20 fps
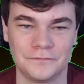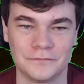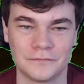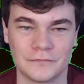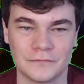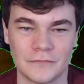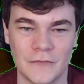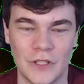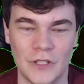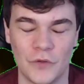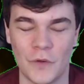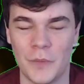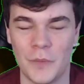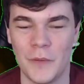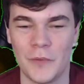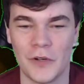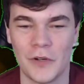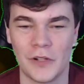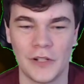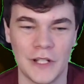you want people
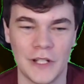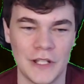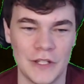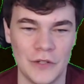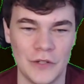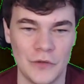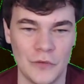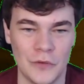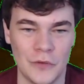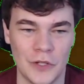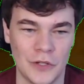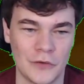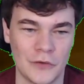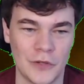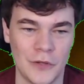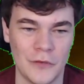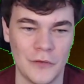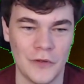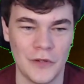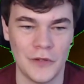to like you and agree
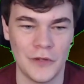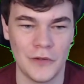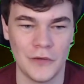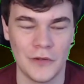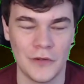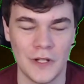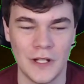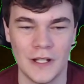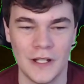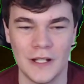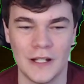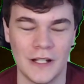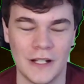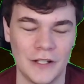with you. I know